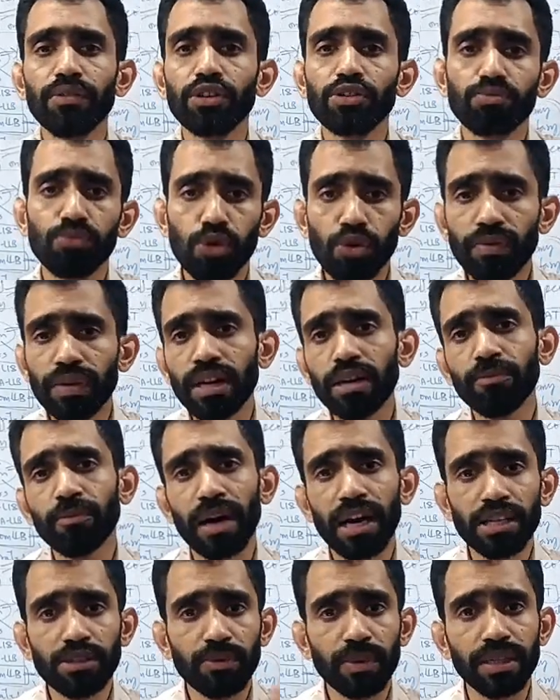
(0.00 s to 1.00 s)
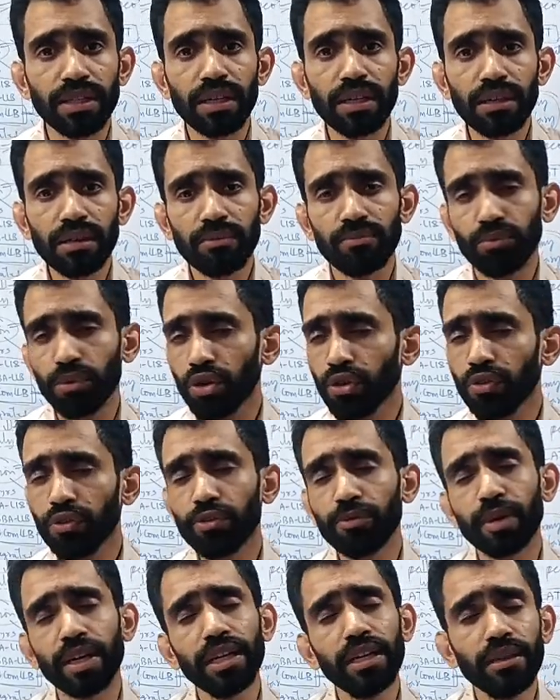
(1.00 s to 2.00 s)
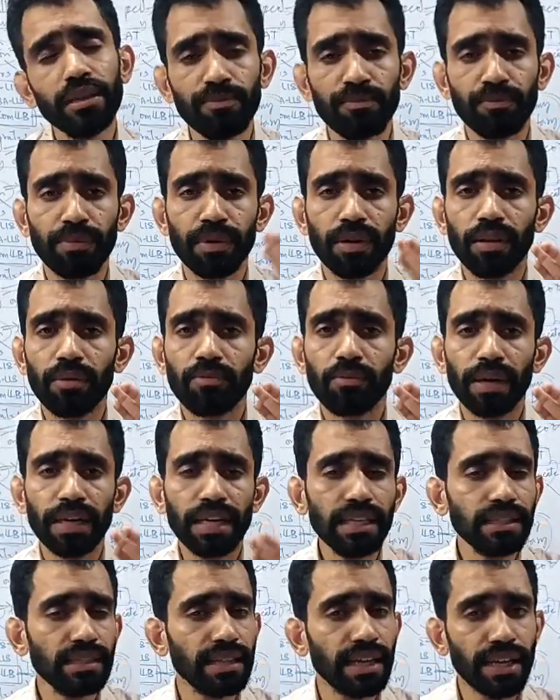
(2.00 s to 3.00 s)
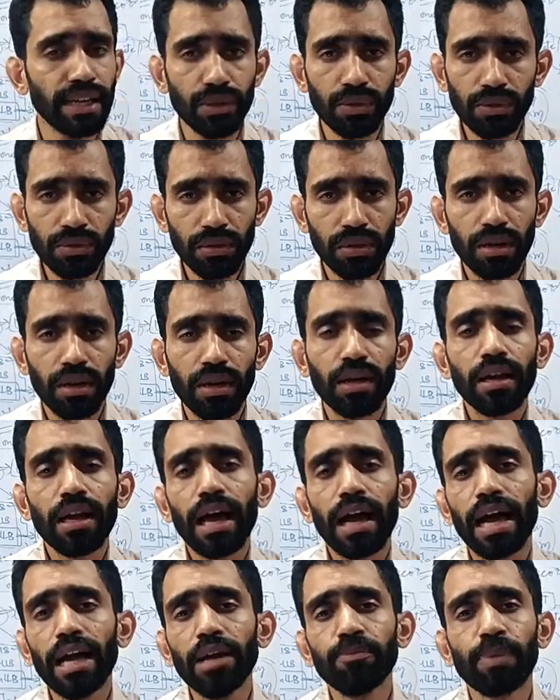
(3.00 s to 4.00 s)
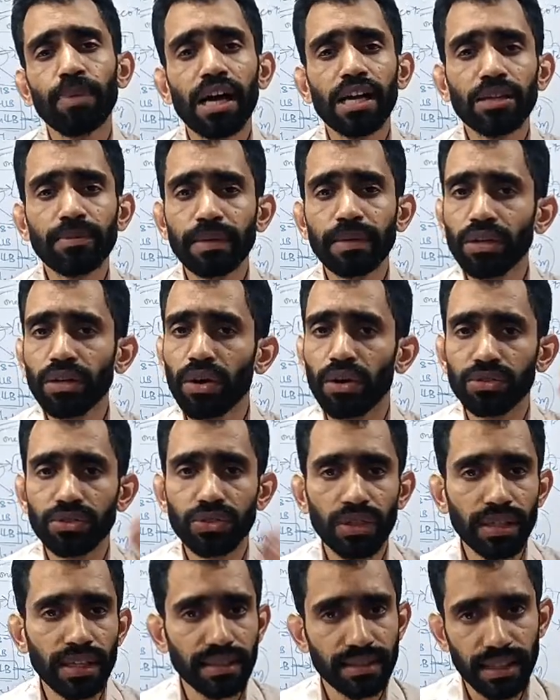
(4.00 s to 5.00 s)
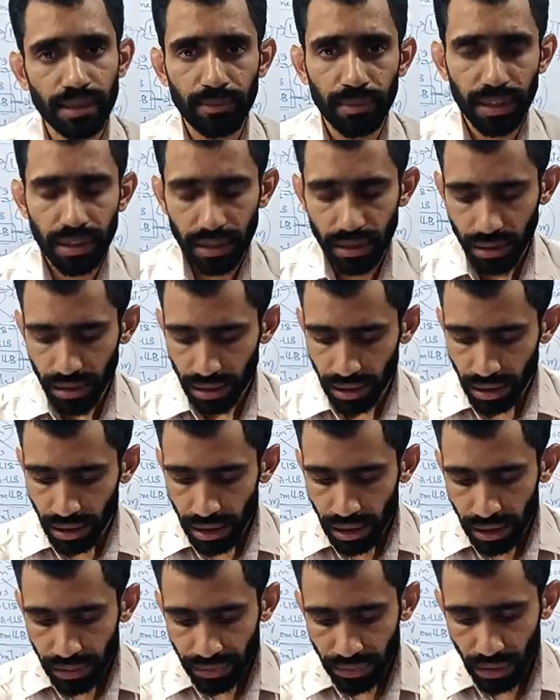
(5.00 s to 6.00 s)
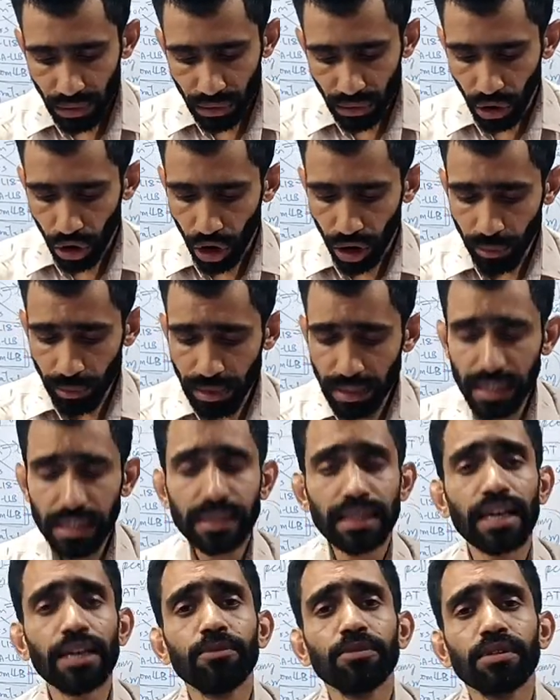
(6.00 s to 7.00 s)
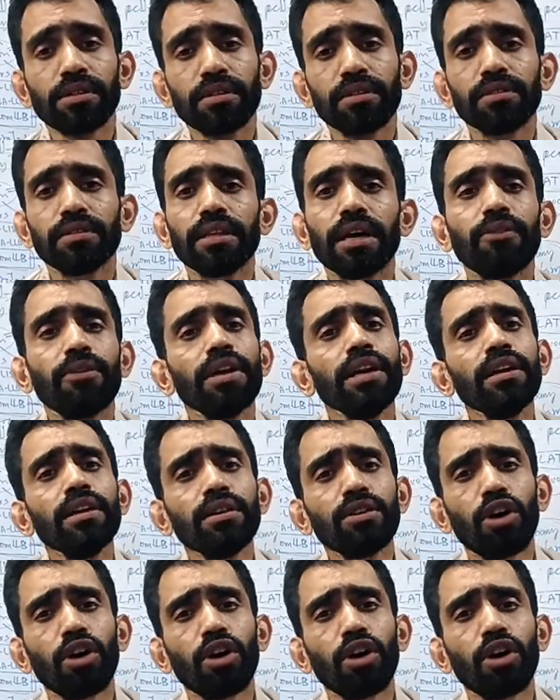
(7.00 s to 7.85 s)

moved by Pandit Nehru and passed by the Constituent Assembly. Now, how many times, the very